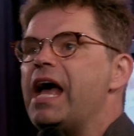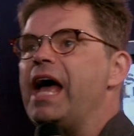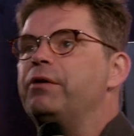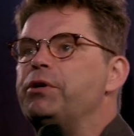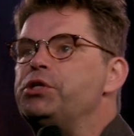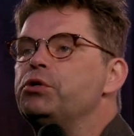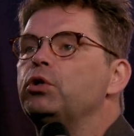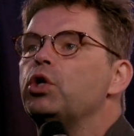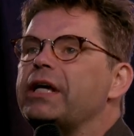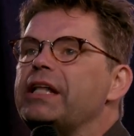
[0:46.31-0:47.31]
And when you
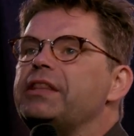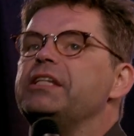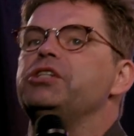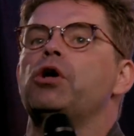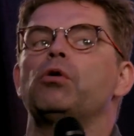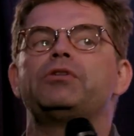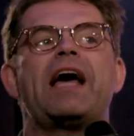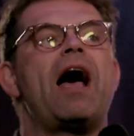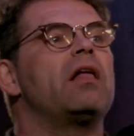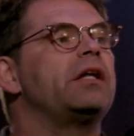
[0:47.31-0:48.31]
look at the
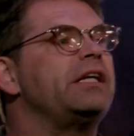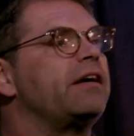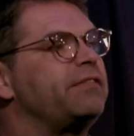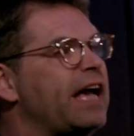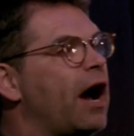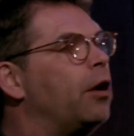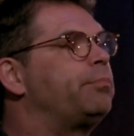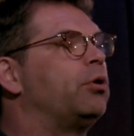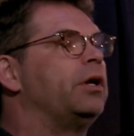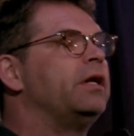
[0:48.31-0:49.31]
totality of the
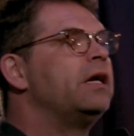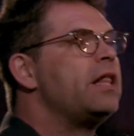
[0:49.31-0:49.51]
output,